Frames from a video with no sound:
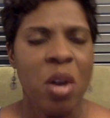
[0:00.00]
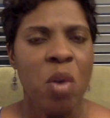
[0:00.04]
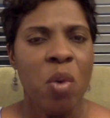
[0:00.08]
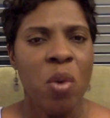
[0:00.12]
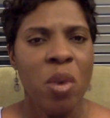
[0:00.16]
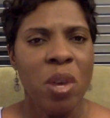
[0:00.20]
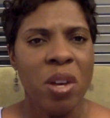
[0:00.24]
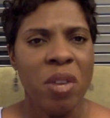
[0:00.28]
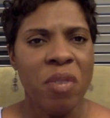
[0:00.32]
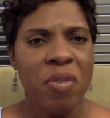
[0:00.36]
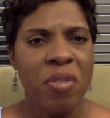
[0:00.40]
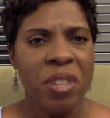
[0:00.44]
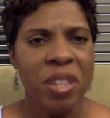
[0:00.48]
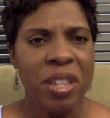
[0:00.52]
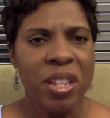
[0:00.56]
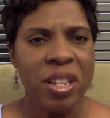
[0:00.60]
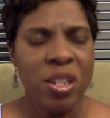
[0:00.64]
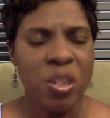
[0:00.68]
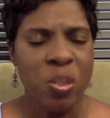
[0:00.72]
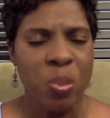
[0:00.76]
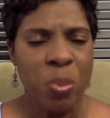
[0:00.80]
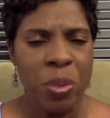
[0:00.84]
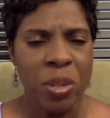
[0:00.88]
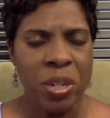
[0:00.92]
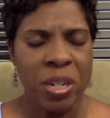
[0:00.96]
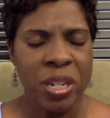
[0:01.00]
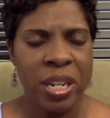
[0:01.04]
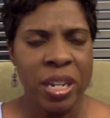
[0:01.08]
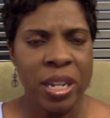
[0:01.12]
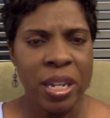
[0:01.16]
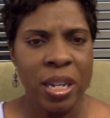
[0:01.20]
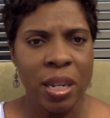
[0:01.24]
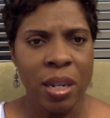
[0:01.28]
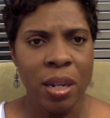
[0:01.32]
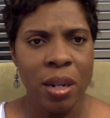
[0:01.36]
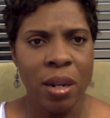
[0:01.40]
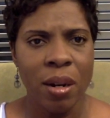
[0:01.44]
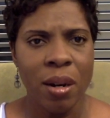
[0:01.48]
Well, for this
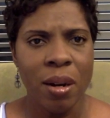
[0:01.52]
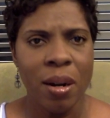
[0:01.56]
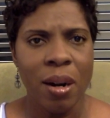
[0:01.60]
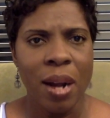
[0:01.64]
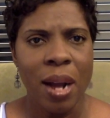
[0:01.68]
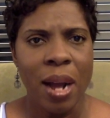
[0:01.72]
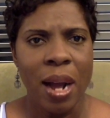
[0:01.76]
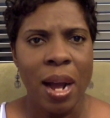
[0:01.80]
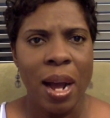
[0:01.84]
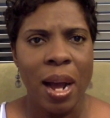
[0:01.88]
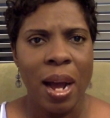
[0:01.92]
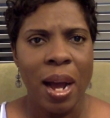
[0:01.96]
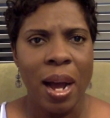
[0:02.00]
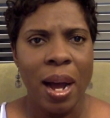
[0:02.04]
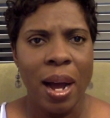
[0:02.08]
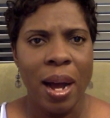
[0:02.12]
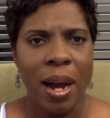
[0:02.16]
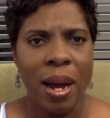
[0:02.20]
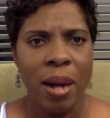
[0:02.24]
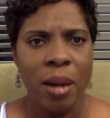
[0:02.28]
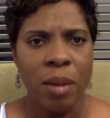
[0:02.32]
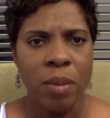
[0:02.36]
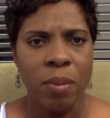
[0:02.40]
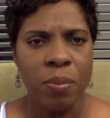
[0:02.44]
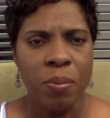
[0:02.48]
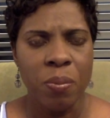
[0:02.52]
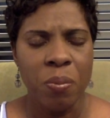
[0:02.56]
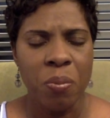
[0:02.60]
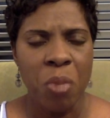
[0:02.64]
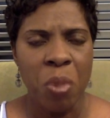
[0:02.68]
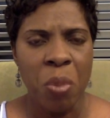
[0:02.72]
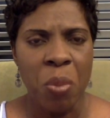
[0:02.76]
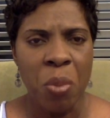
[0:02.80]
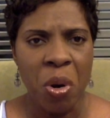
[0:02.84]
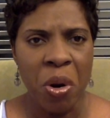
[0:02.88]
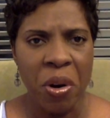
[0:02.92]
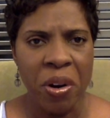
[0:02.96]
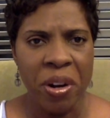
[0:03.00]
particular
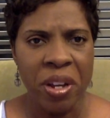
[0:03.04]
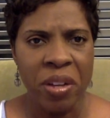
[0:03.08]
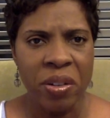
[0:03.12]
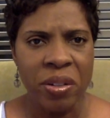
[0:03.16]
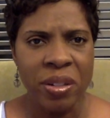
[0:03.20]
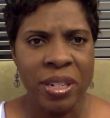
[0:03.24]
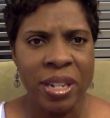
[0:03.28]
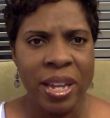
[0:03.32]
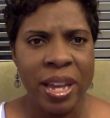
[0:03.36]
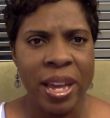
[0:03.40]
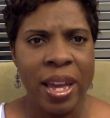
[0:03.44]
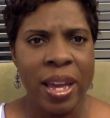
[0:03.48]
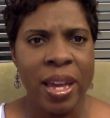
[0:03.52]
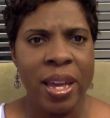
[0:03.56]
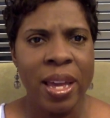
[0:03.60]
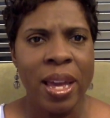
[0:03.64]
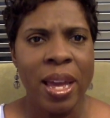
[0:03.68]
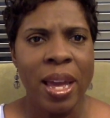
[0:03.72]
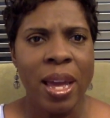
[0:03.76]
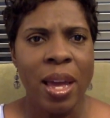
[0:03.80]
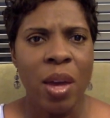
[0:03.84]
Memorial Day,